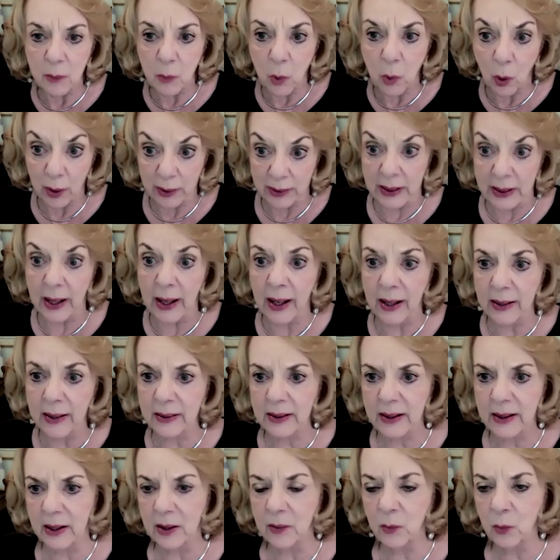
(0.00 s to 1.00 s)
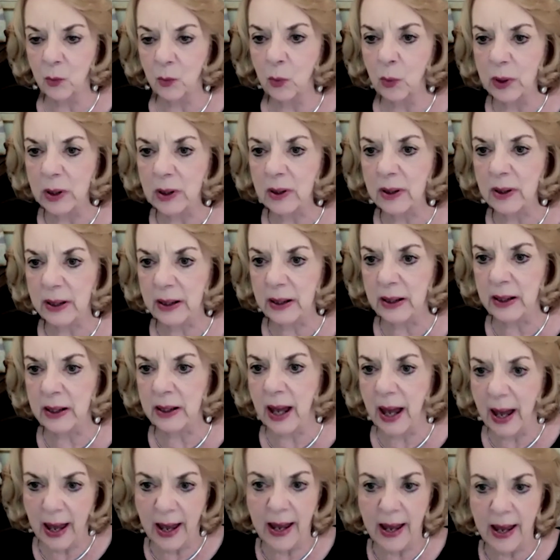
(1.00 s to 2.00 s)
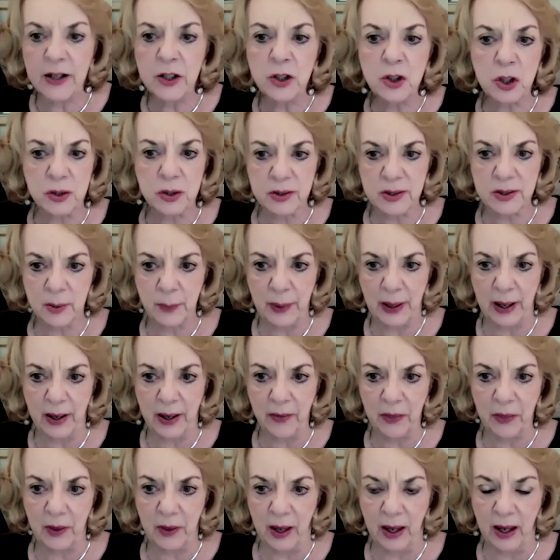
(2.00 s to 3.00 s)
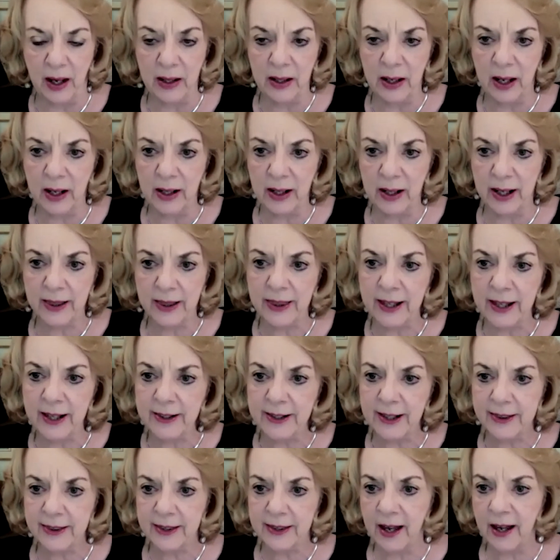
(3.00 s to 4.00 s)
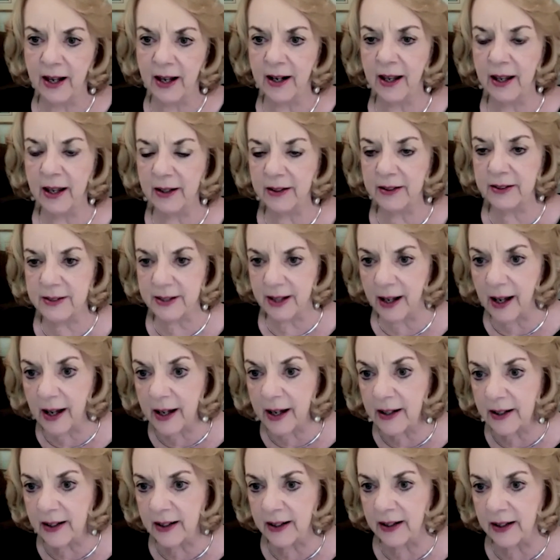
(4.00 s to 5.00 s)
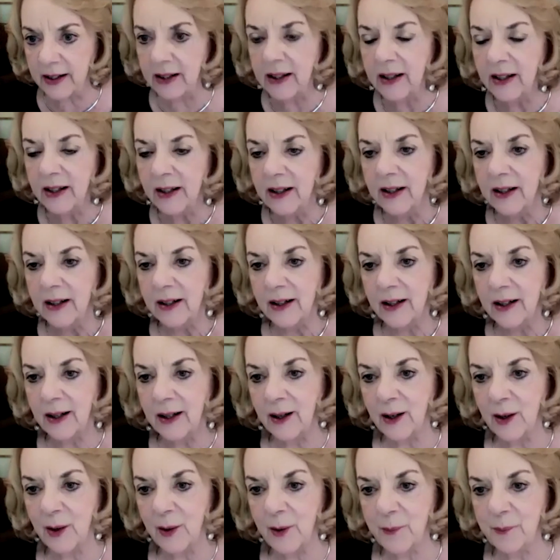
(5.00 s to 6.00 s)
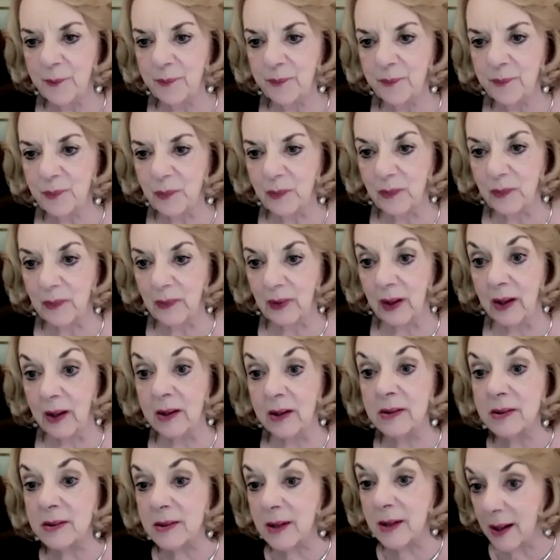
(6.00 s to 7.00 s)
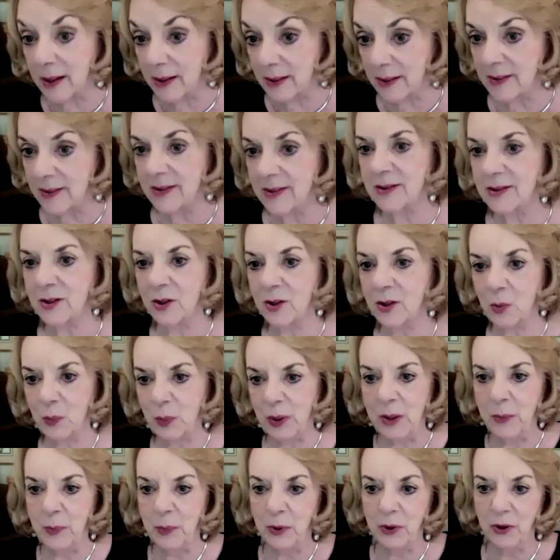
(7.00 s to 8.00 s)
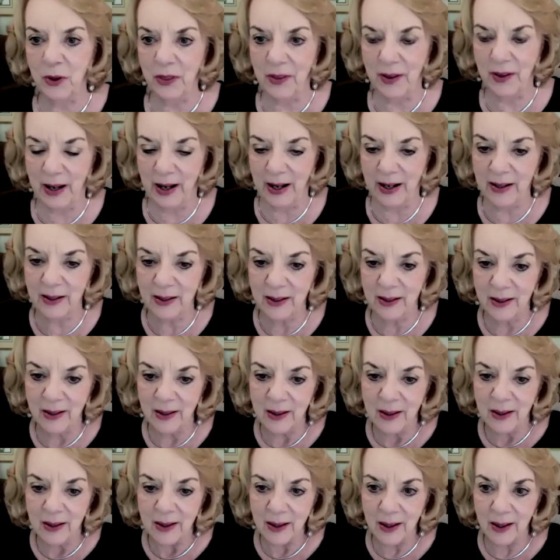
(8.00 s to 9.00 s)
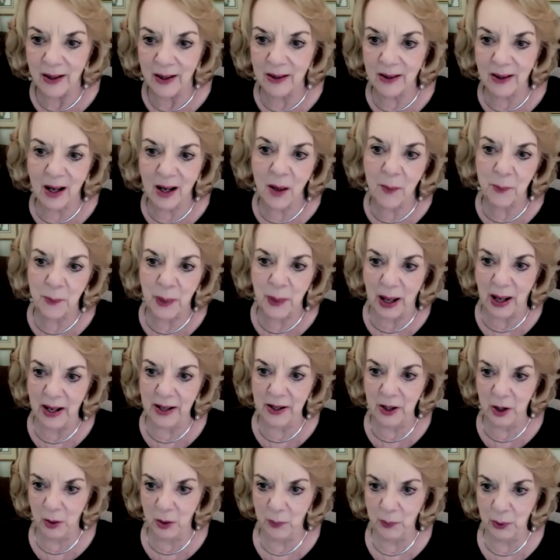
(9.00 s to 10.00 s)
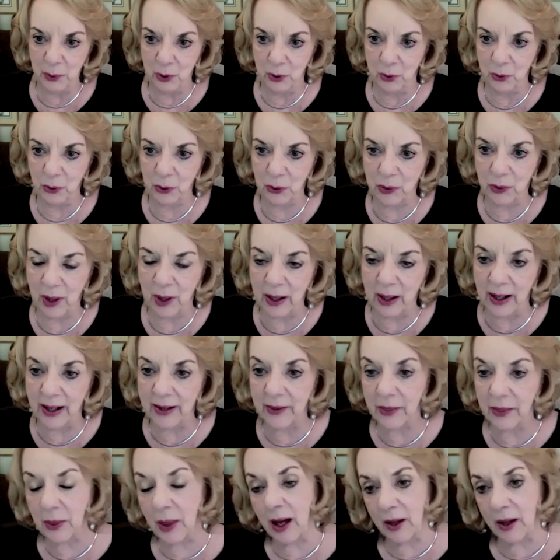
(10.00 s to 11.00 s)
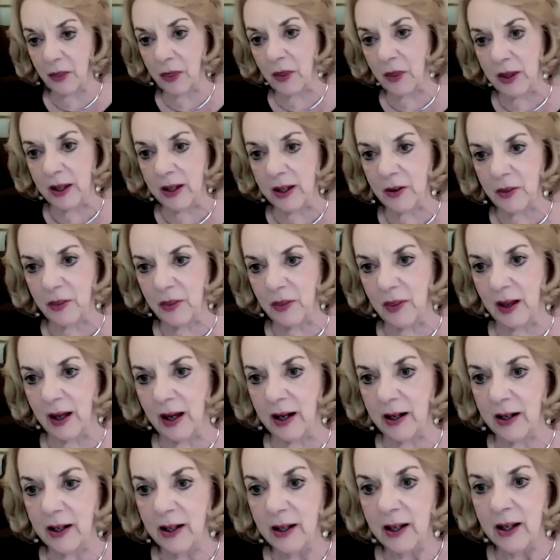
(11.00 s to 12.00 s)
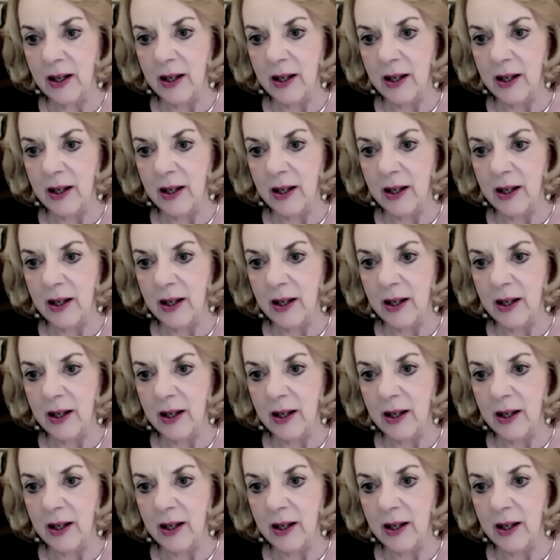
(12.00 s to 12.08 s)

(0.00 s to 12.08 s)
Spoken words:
or can get really anxious about that. And I think that anxiety extends to the people that come by your booth. And I think that